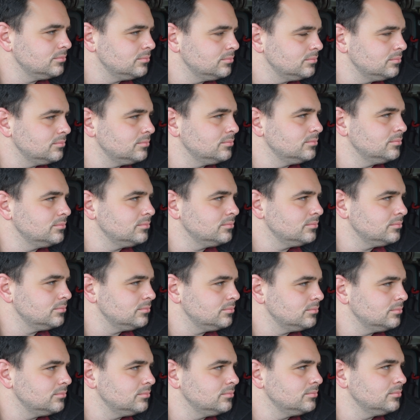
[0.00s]

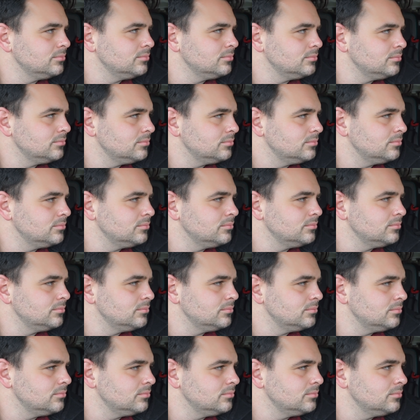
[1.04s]

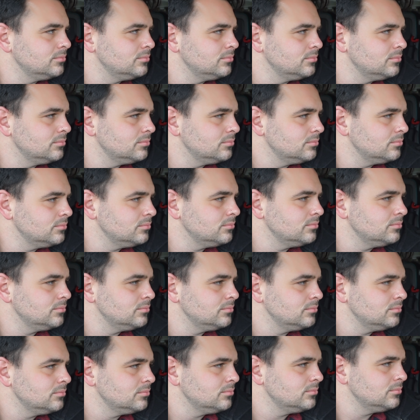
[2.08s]

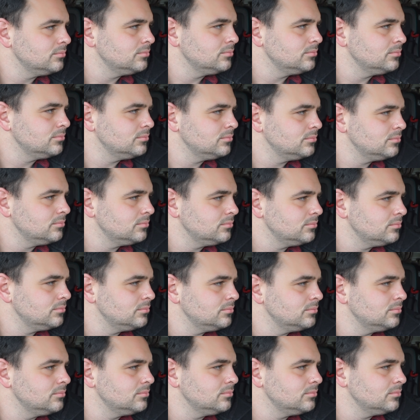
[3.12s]

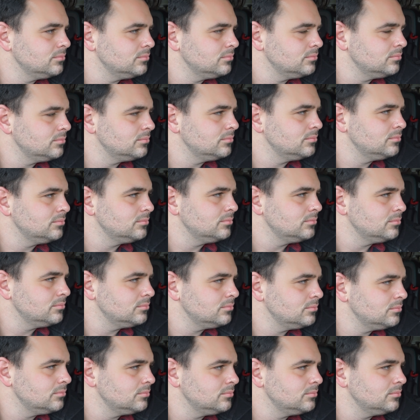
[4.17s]

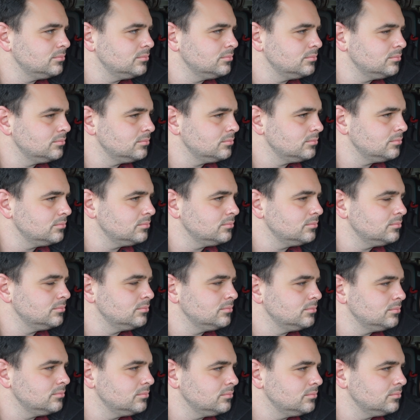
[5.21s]

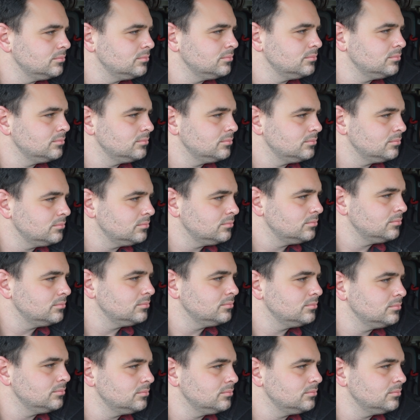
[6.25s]
The person shown says nothing.